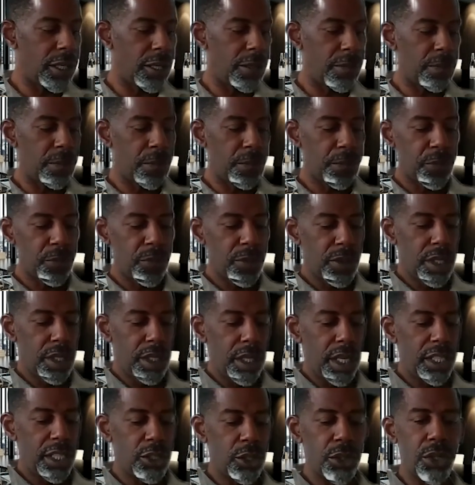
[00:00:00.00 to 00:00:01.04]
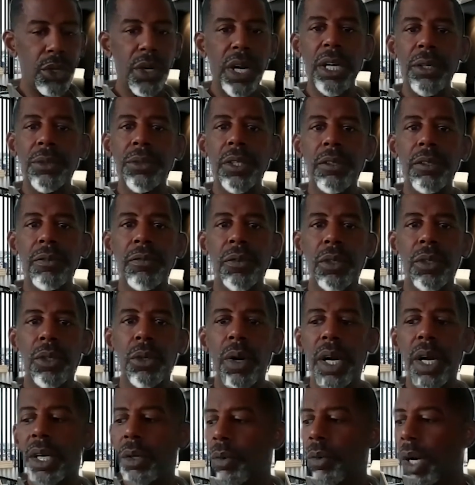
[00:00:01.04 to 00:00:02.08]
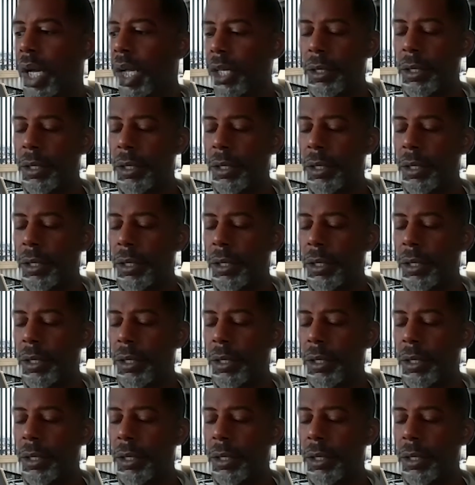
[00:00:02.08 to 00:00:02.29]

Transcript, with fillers: Um, and so you're out there for quite a